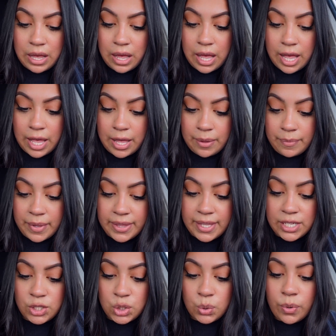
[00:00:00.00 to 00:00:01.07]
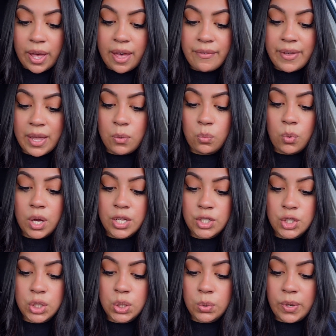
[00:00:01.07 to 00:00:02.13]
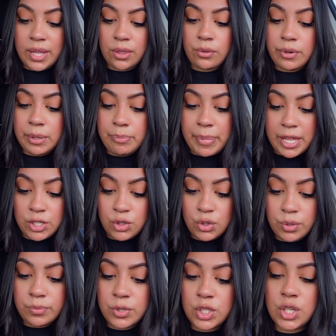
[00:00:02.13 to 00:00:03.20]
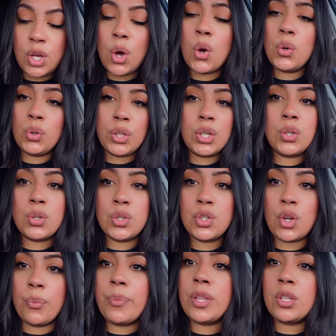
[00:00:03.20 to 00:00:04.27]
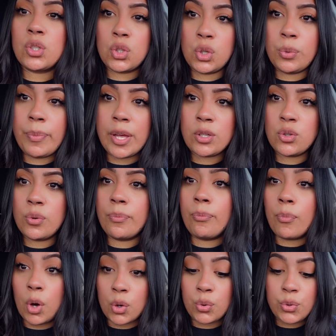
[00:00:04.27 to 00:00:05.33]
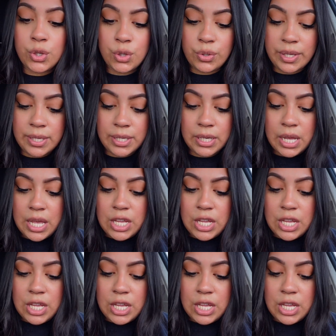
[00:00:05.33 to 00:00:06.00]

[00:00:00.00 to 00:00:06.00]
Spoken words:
They do have a 1, 2, and 3 bedroom. She only could show me the 2-bedroom model unit.